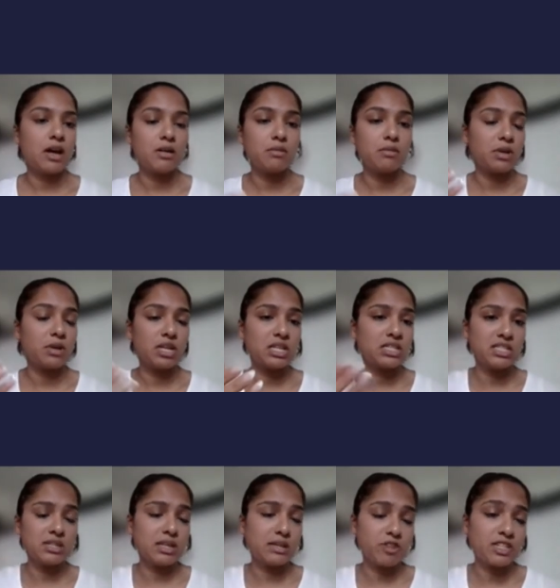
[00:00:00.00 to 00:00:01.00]

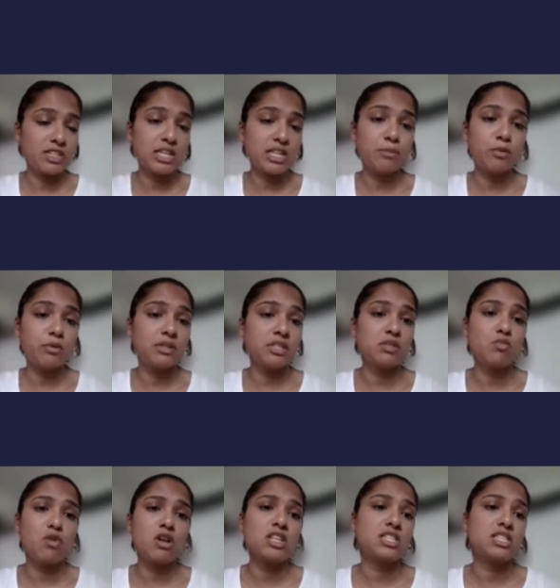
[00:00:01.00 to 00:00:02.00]
For example, in this
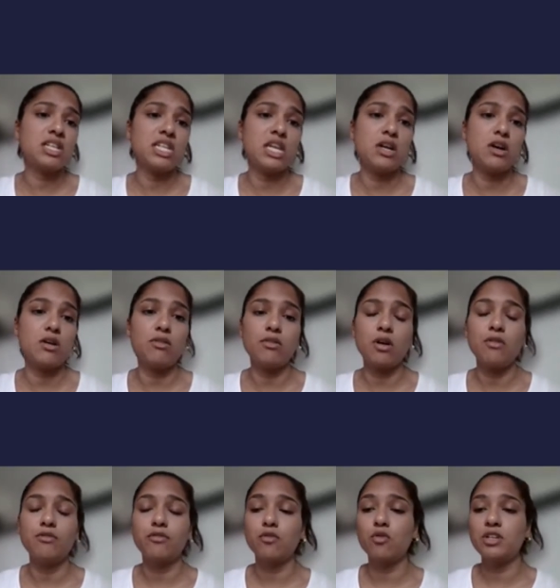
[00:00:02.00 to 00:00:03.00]
one study
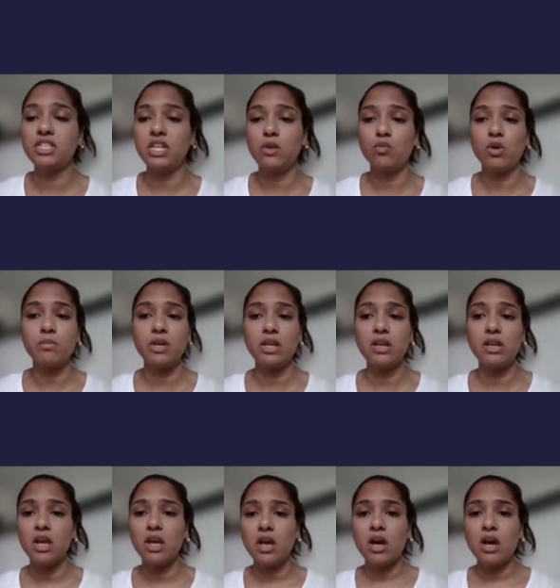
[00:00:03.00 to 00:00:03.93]
of 14 women,